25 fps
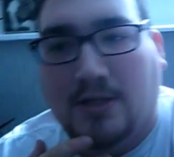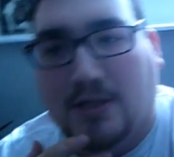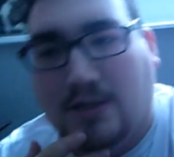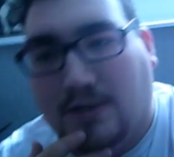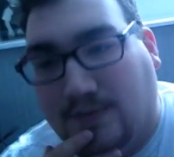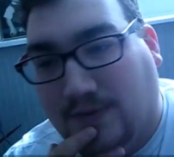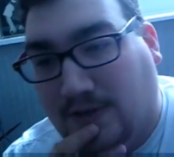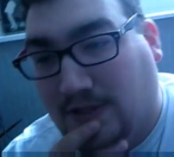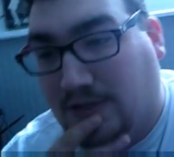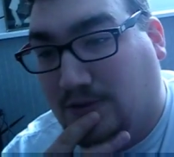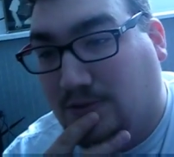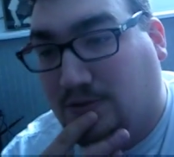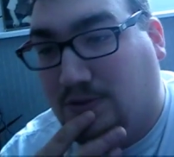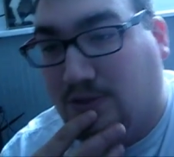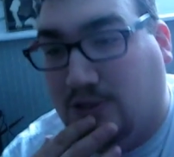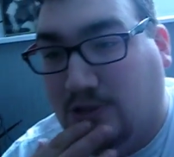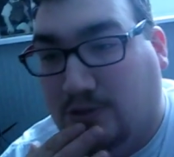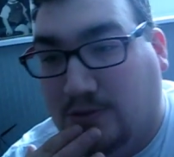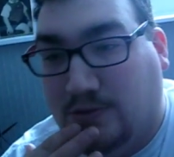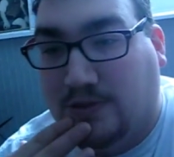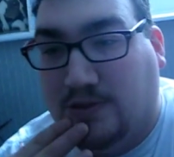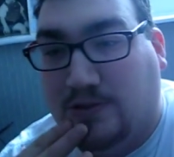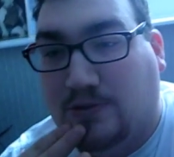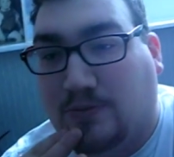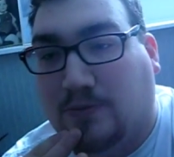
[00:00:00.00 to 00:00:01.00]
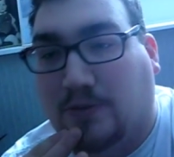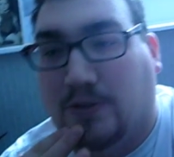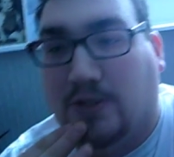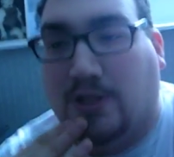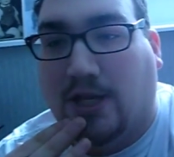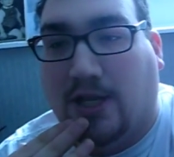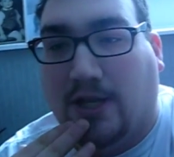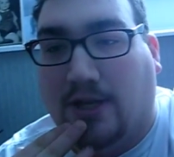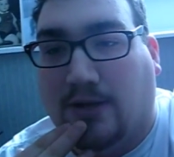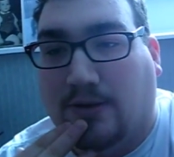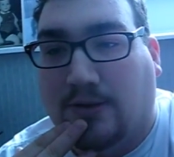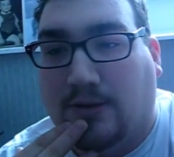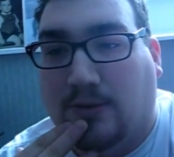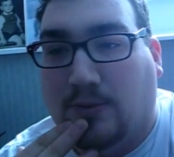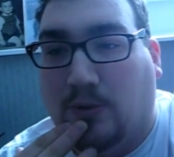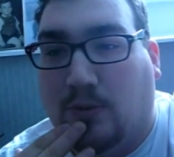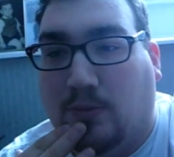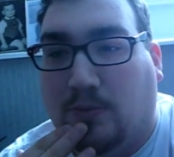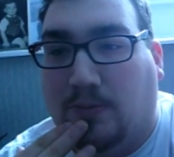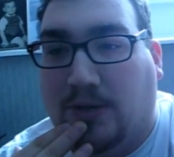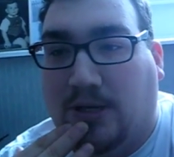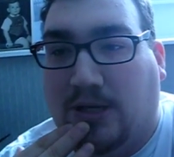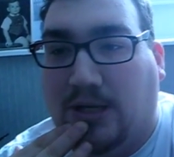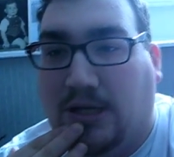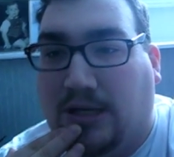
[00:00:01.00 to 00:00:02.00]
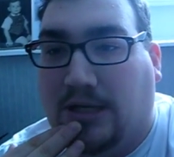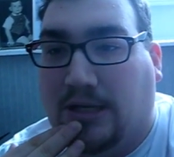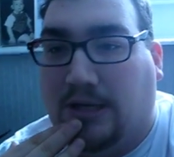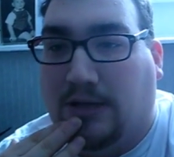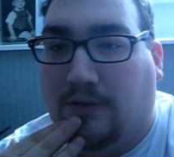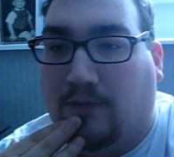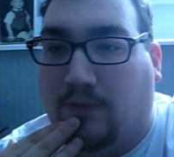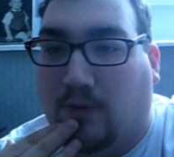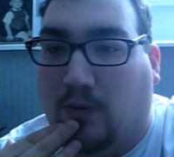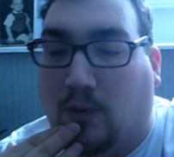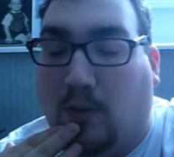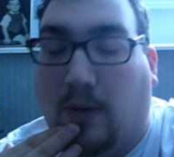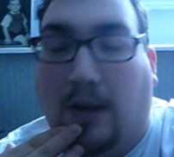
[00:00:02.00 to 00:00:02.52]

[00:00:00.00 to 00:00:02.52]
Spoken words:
if I do two this weekend, it won't be for a